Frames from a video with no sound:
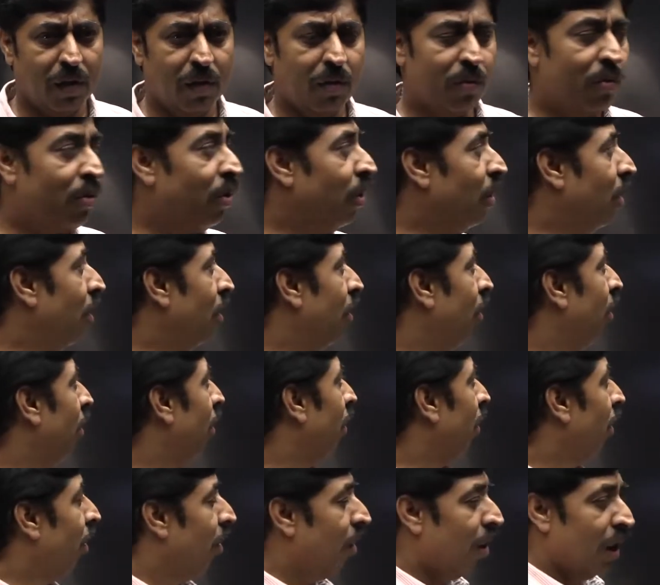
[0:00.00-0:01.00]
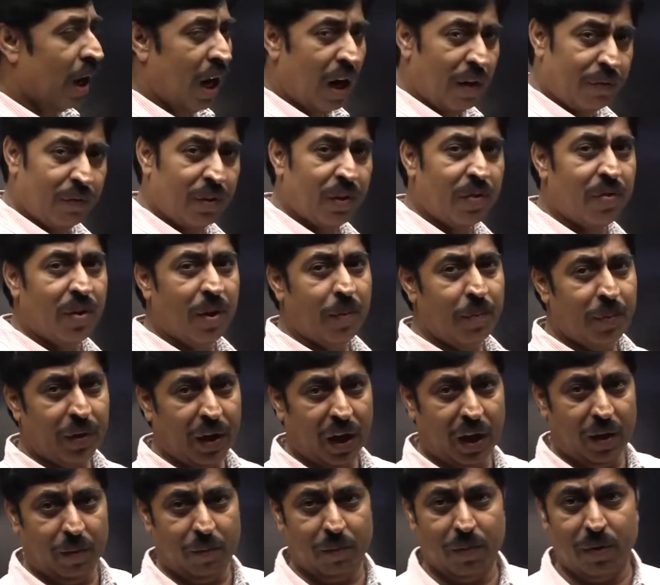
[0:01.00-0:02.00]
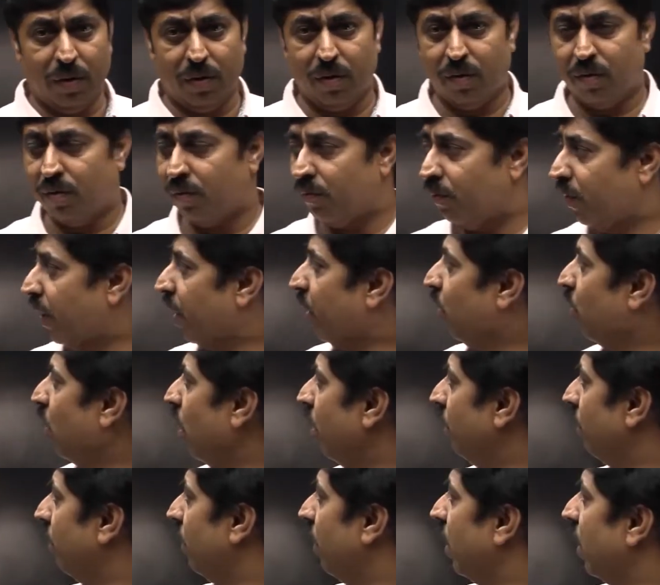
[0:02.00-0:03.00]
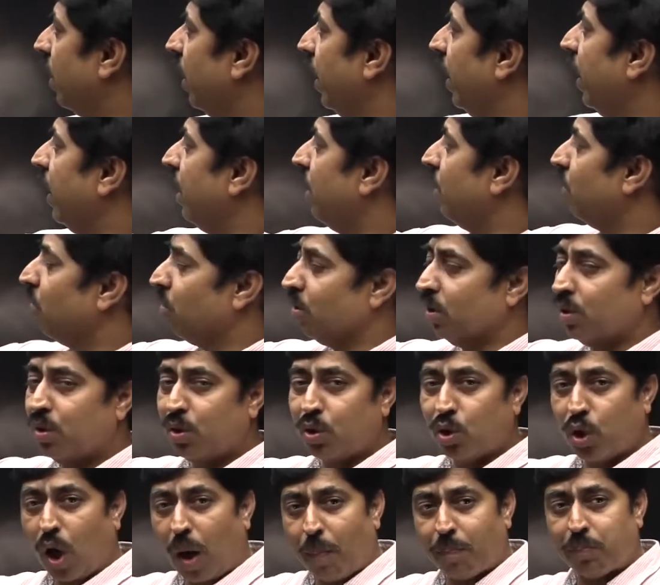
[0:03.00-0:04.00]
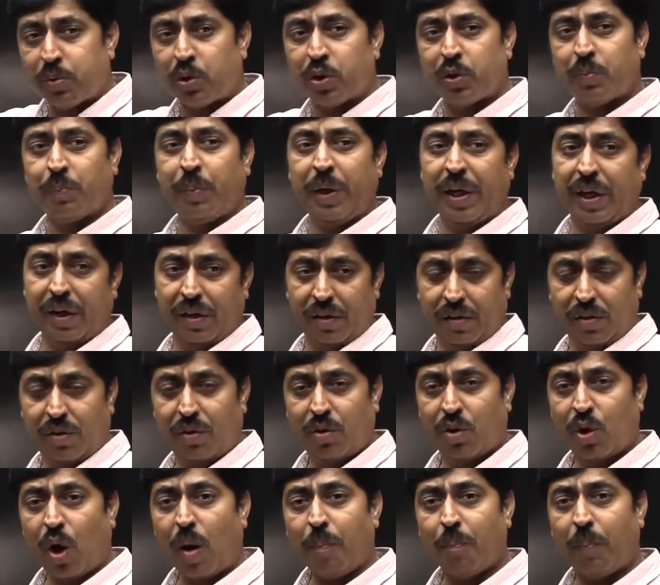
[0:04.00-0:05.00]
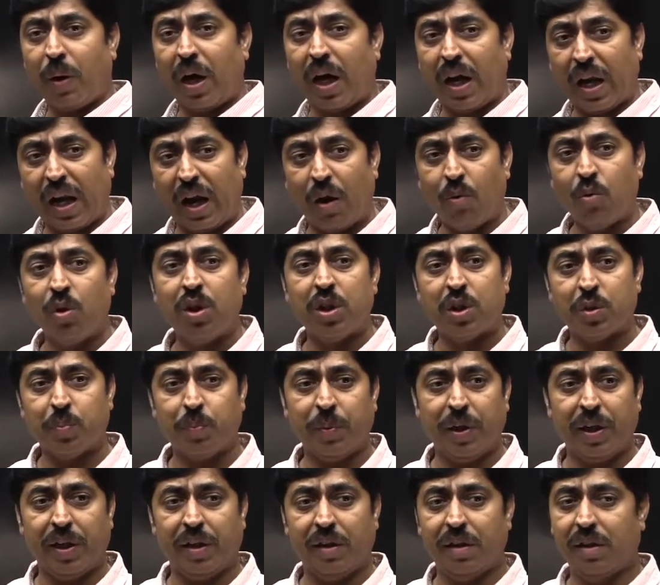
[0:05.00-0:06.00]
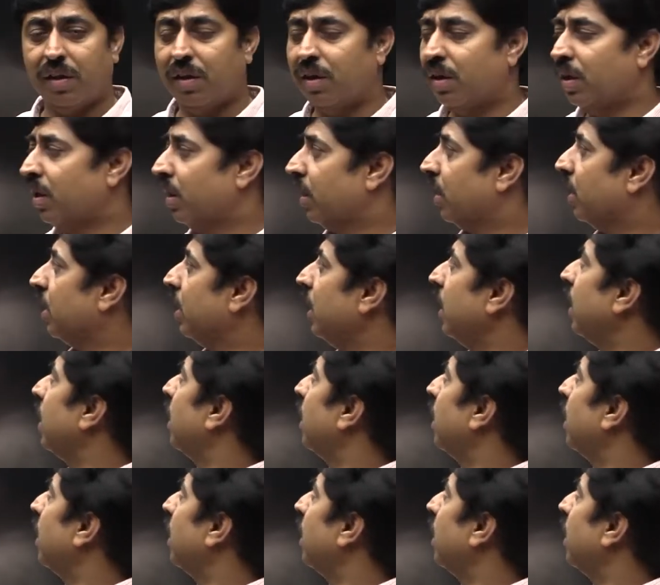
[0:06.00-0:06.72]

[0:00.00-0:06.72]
So, after some time when you have attained your top speed, top allowed speed, the